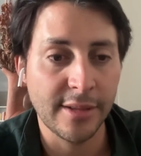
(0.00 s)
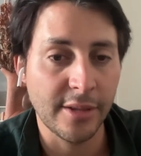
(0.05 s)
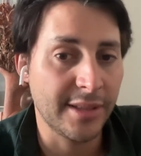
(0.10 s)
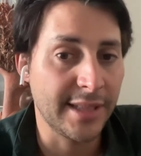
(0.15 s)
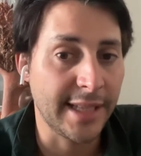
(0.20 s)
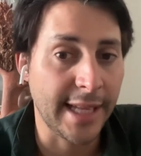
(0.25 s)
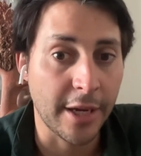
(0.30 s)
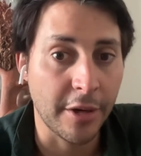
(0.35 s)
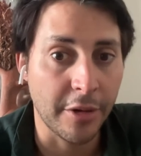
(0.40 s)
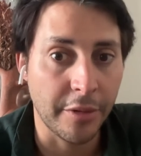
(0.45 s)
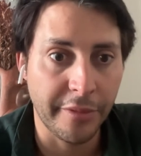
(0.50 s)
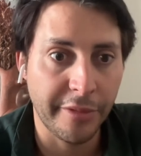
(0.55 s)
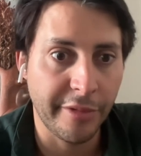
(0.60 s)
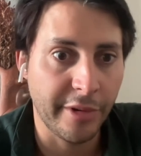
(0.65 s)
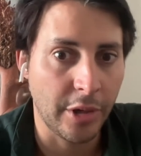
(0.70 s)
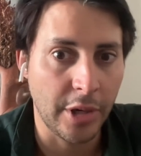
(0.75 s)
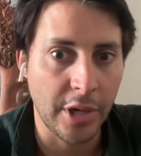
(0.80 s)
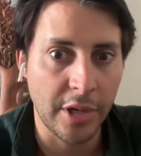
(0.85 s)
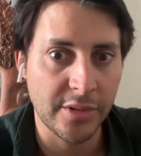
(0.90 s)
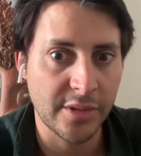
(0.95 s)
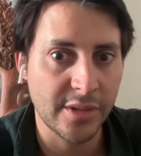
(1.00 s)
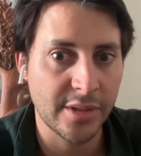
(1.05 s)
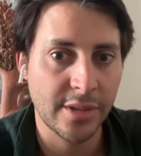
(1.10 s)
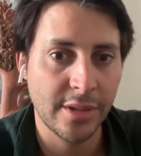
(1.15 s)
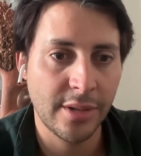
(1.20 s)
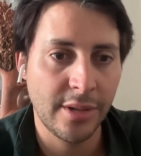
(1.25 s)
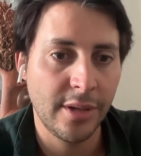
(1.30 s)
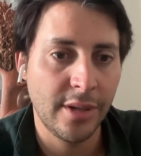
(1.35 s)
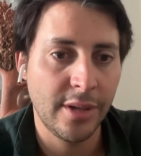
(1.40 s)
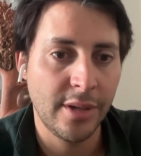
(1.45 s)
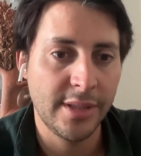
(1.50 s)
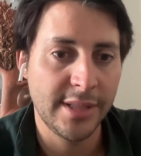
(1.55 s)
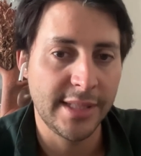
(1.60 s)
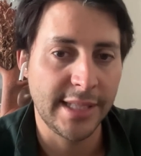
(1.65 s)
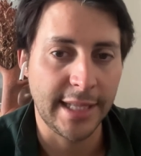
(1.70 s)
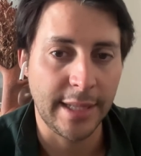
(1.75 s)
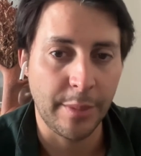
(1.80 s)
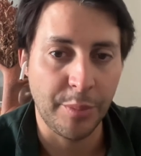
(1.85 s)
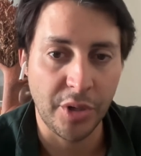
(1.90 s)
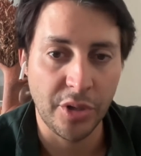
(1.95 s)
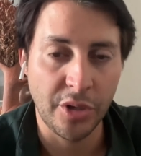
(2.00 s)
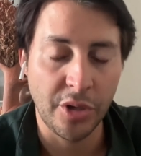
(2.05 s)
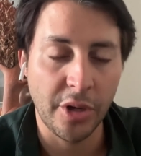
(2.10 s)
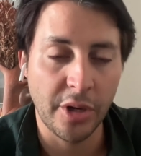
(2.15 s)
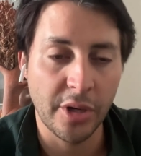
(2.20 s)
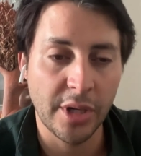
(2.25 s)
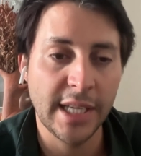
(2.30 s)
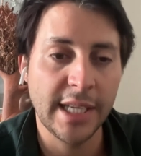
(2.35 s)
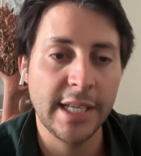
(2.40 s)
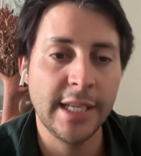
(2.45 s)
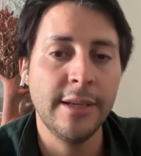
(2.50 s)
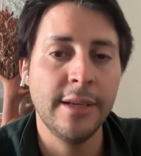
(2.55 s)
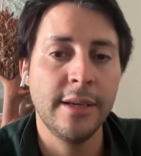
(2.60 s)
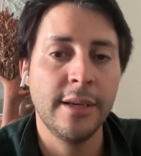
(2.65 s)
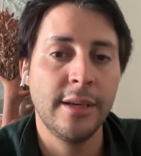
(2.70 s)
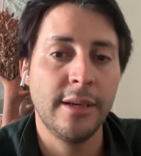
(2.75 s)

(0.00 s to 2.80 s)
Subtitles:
a tech conference that happens yearly,